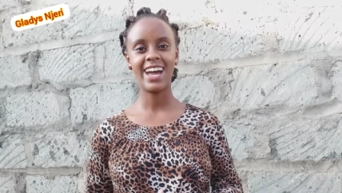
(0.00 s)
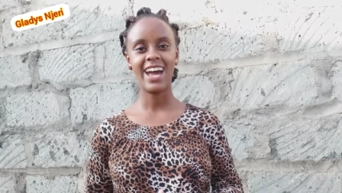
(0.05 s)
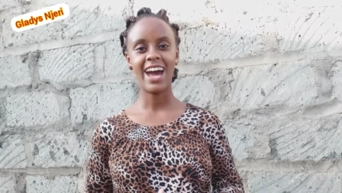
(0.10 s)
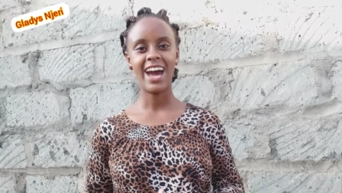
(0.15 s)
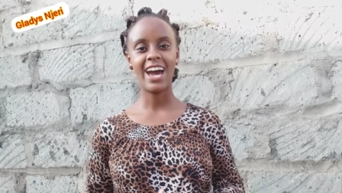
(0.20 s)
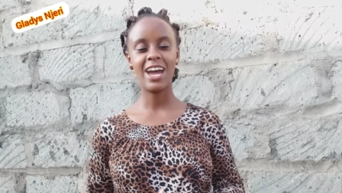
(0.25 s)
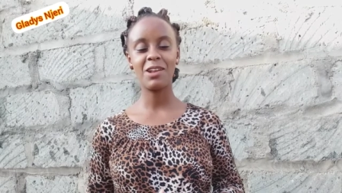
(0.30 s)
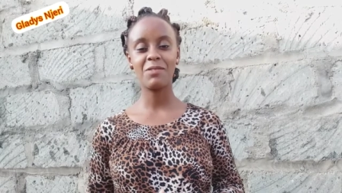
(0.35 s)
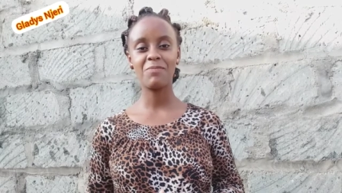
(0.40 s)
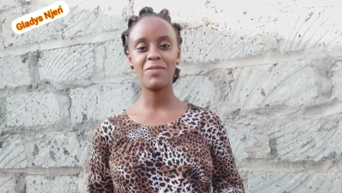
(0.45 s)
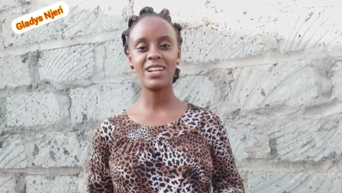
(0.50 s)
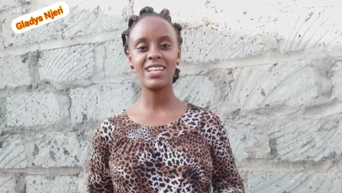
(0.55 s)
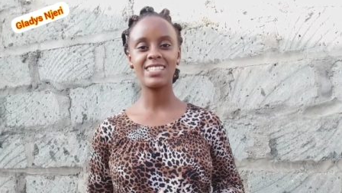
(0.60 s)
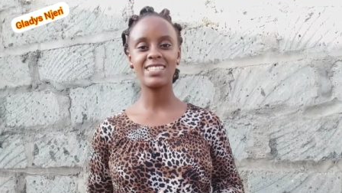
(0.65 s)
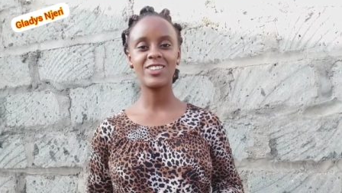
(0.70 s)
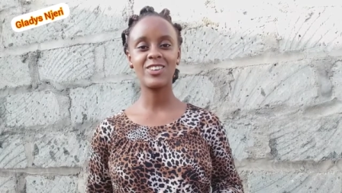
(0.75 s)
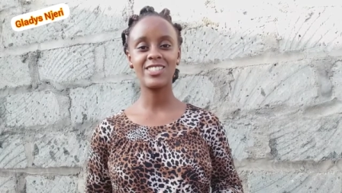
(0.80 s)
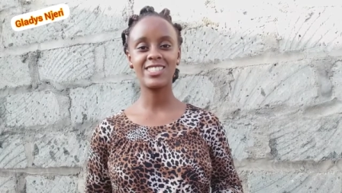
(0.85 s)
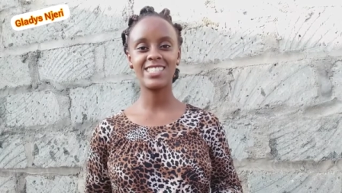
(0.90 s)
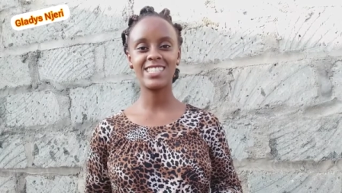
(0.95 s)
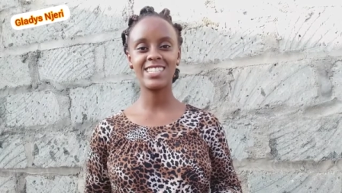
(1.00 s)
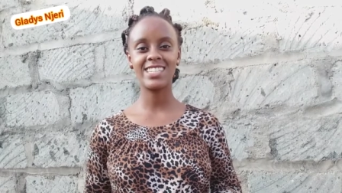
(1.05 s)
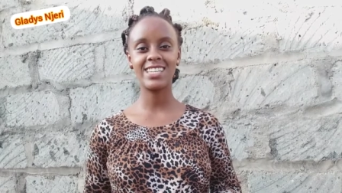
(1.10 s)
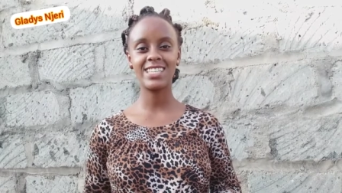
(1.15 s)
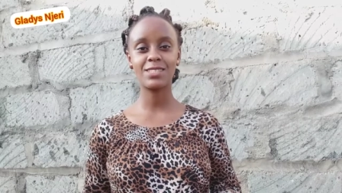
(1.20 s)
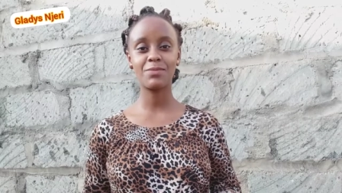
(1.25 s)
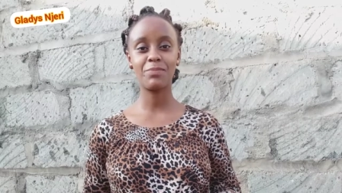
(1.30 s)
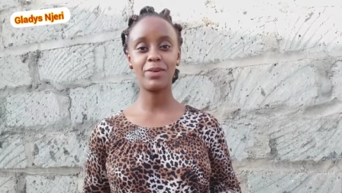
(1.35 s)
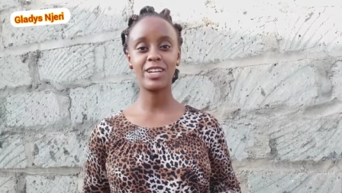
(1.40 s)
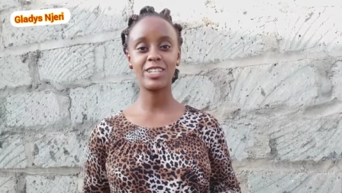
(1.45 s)
and please consider
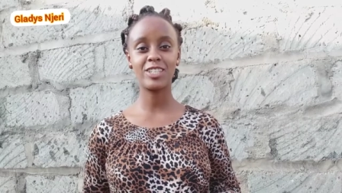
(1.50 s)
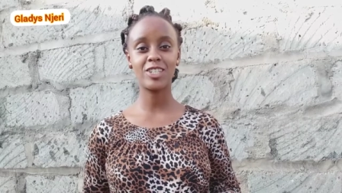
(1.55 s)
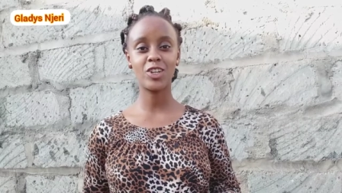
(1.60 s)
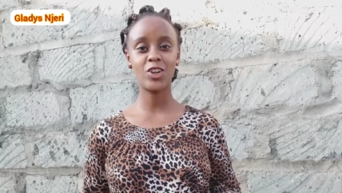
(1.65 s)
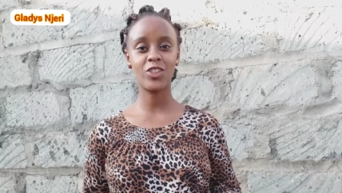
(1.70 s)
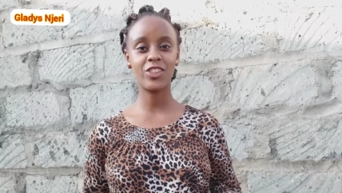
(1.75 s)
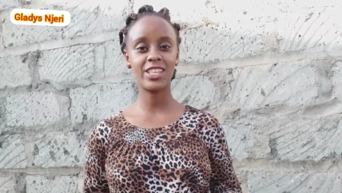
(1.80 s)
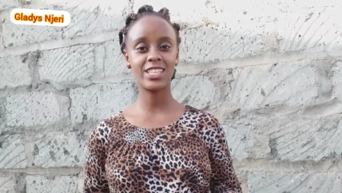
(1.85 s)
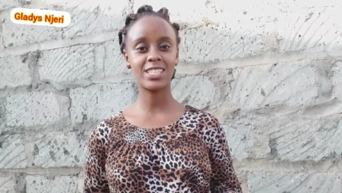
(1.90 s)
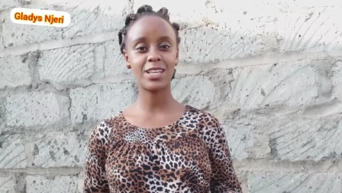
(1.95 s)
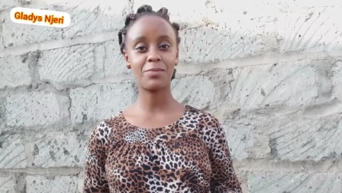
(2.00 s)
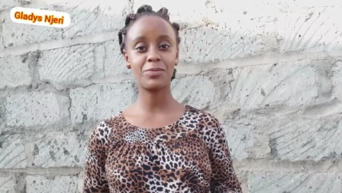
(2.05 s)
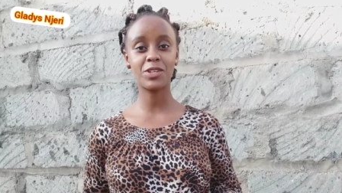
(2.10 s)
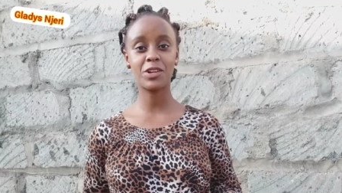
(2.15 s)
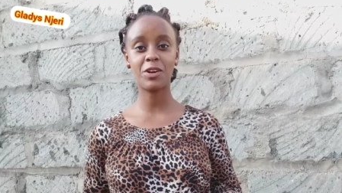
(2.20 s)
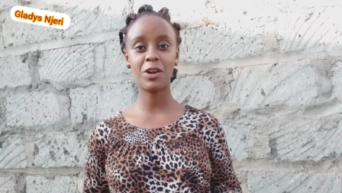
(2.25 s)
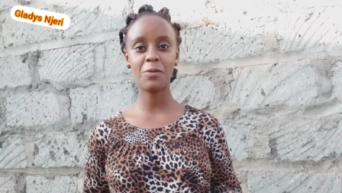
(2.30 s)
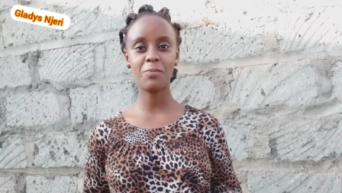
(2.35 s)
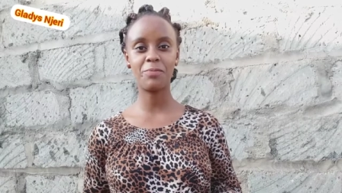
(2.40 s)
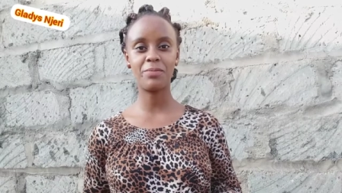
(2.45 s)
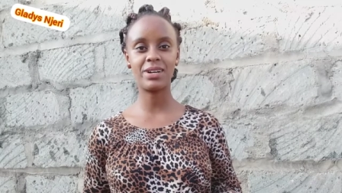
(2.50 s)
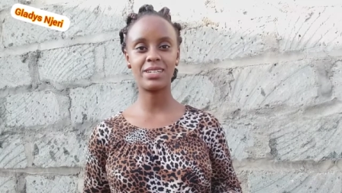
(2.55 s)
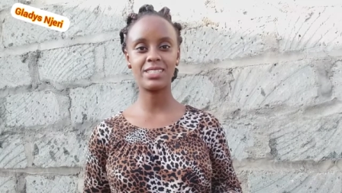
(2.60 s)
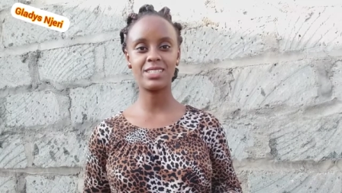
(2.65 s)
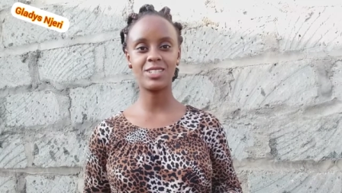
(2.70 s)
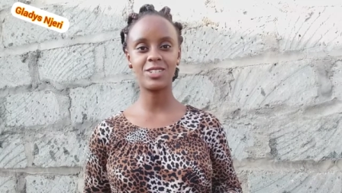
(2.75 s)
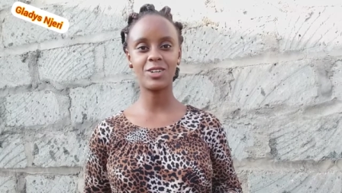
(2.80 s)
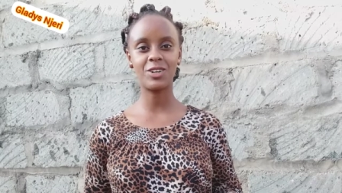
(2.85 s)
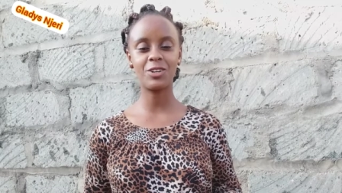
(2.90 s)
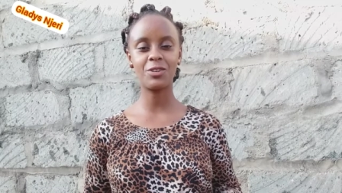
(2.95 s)
smashing on the subscribe
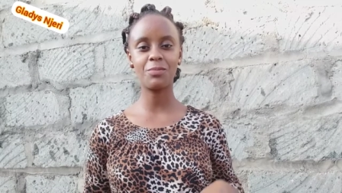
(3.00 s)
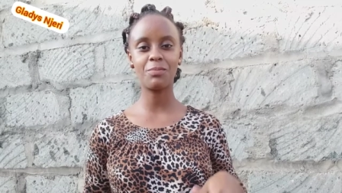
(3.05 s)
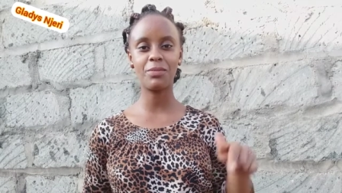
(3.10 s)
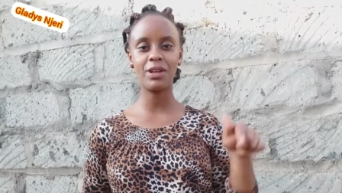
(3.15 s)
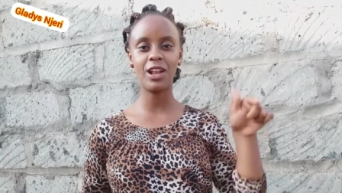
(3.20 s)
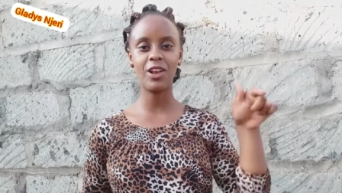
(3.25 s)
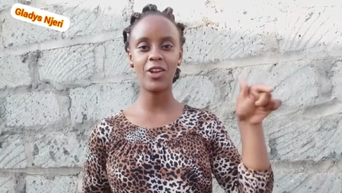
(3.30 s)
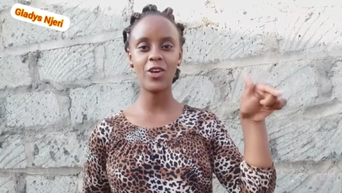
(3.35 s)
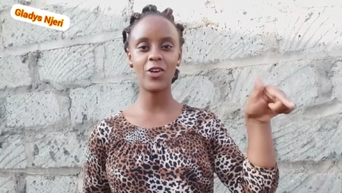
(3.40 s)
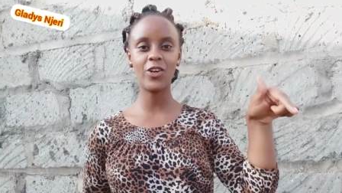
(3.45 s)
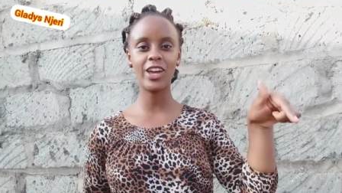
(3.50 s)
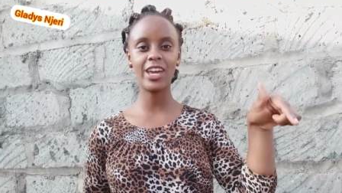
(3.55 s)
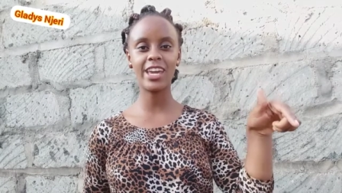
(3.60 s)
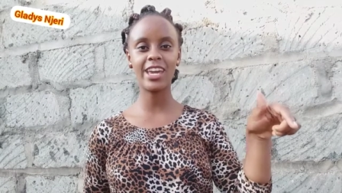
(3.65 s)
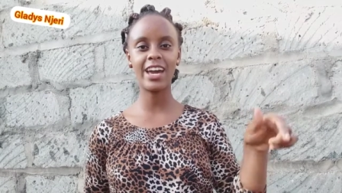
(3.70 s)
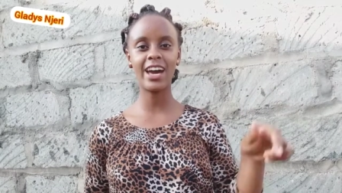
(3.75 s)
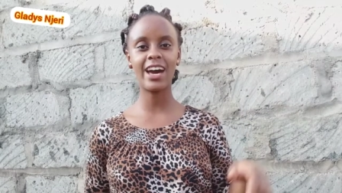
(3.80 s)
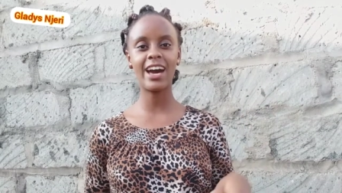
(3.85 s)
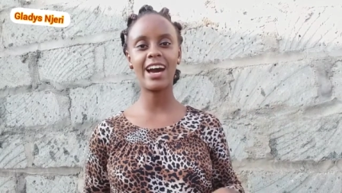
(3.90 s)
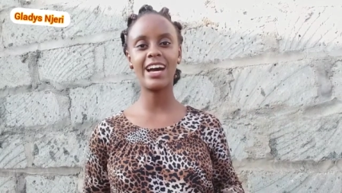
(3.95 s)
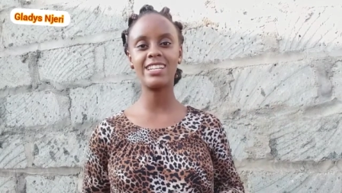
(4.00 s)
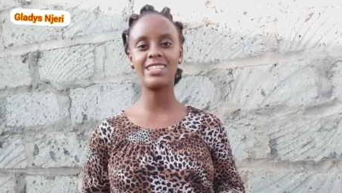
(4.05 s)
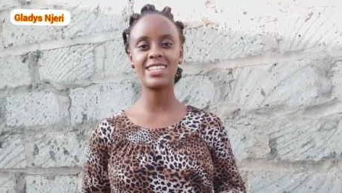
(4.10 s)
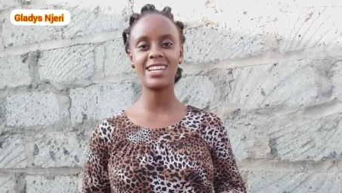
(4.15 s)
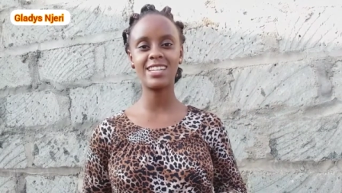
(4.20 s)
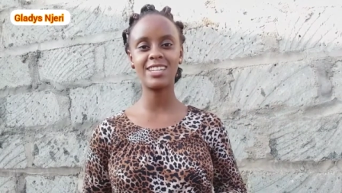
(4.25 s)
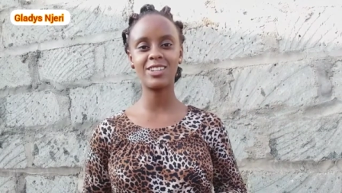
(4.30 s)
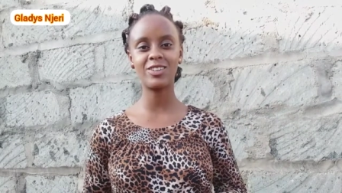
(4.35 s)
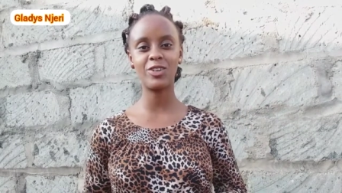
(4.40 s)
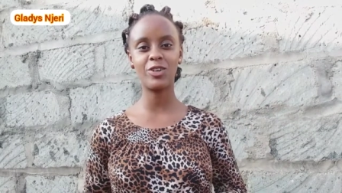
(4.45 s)
button below here and
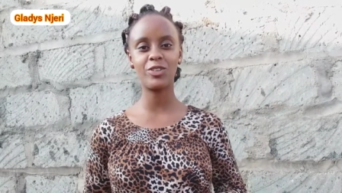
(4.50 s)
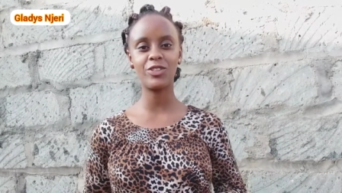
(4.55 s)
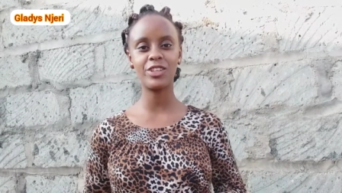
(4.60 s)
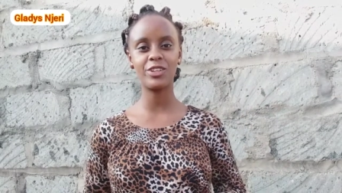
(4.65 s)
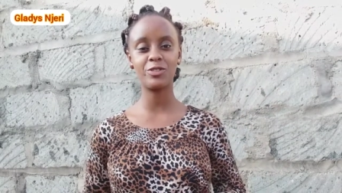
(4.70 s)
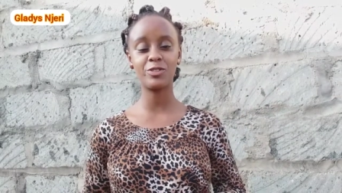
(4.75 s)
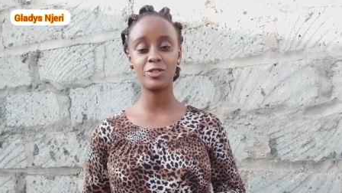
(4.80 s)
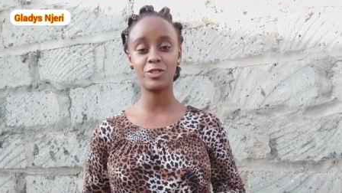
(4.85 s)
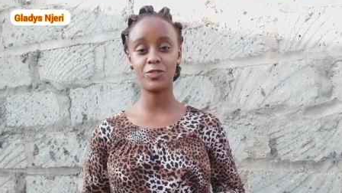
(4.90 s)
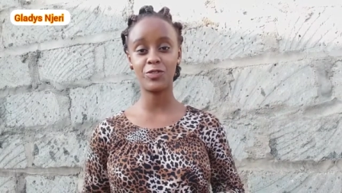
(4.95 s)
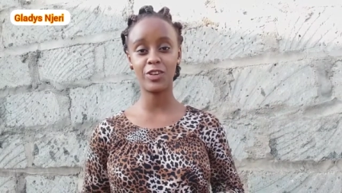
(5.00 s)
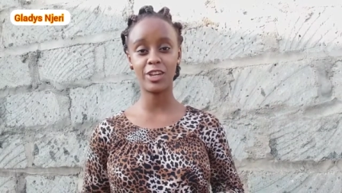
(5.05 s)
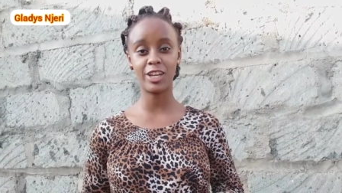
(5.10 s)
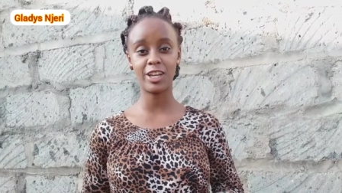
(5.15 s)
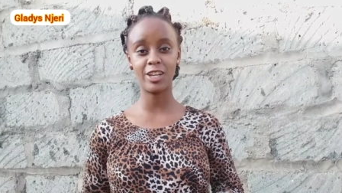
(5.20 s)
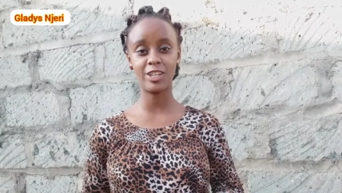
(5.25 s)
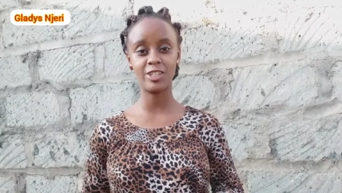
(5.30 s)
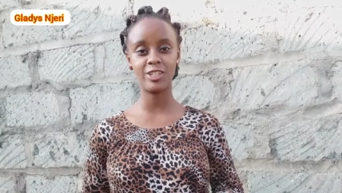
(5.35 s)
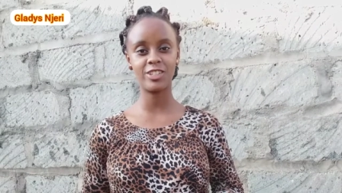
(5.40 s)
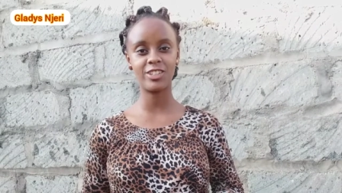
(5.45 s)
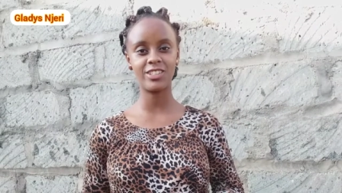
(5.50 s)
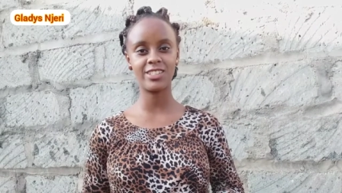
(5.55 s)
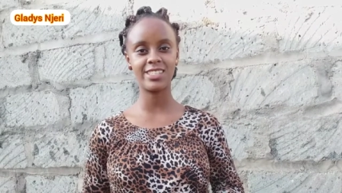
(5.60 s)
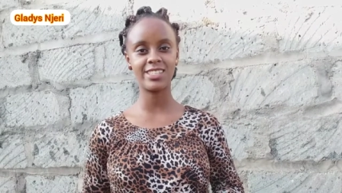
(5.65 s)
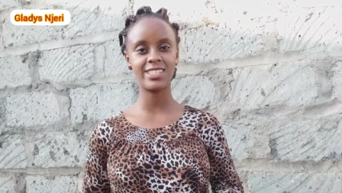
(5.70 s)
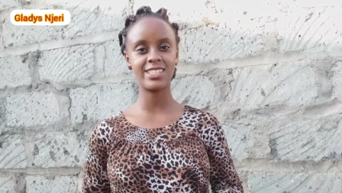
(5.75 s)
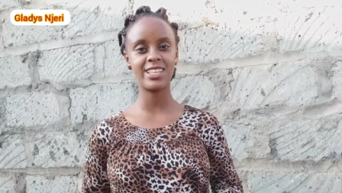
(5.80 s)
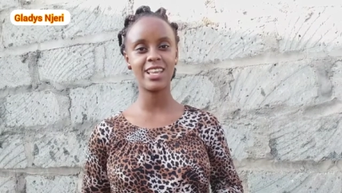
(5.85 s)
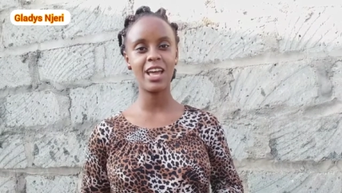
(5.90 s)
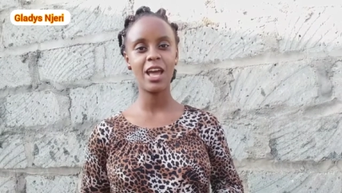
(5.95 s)
turning on the
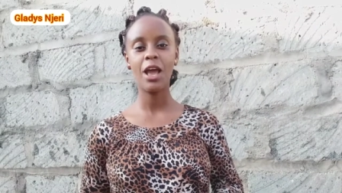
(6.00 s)
notifications.